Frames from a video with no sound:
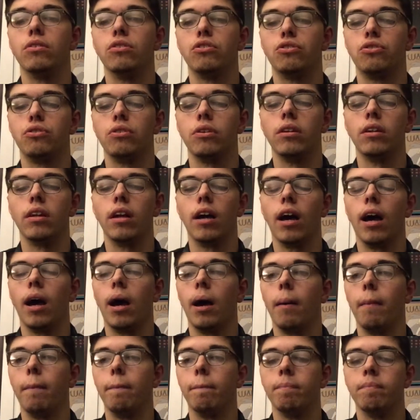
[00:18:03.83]
should
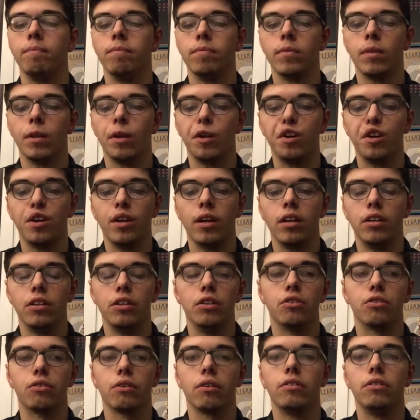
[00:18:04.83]

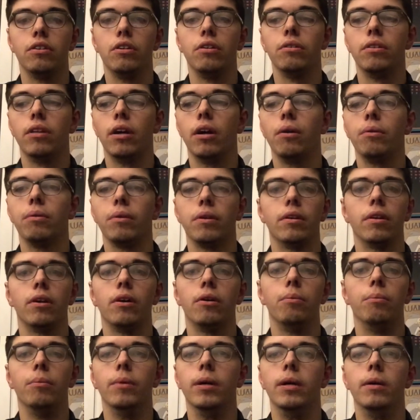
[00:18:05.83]
usually do though, you
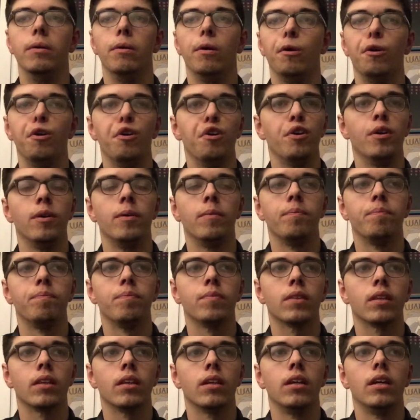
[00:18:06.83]
know. But
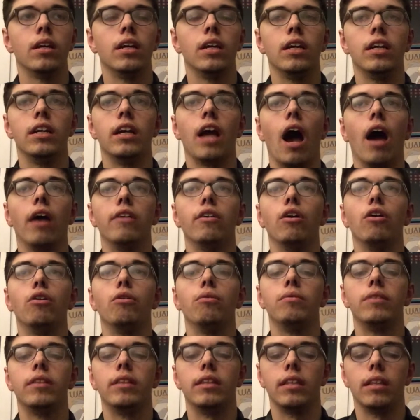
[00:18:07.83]
yeah, I
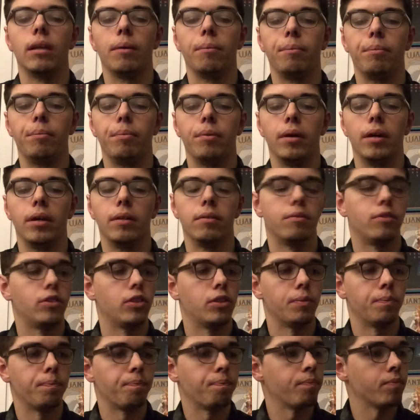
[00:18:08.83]
know, but
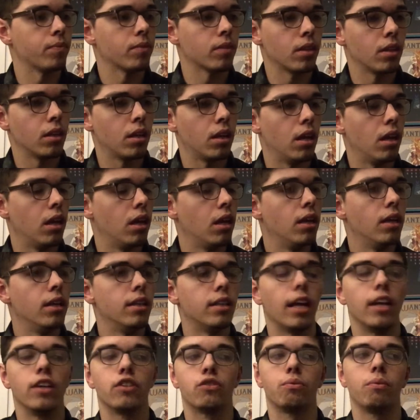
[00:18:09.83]

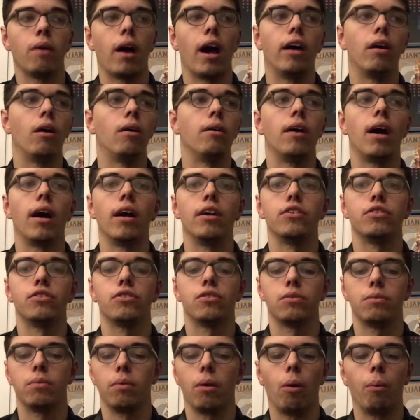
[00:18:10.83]
that's why I
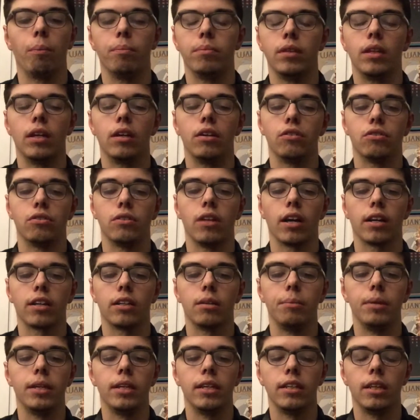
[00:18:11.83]
just hope there's not
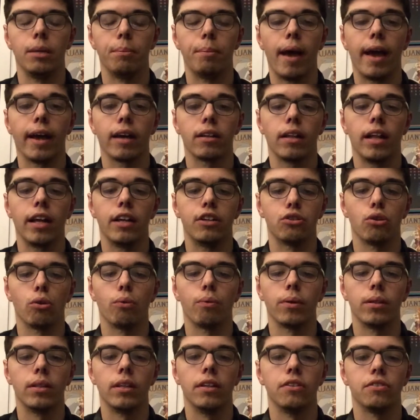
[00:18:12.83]
going to be any backlash
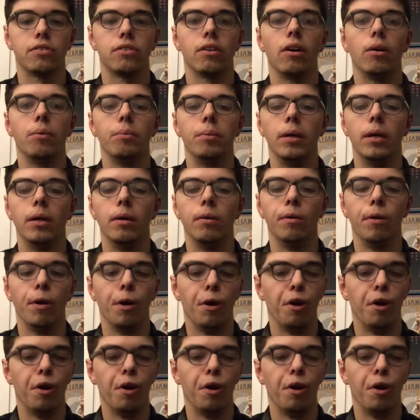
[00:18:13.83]
over this though. But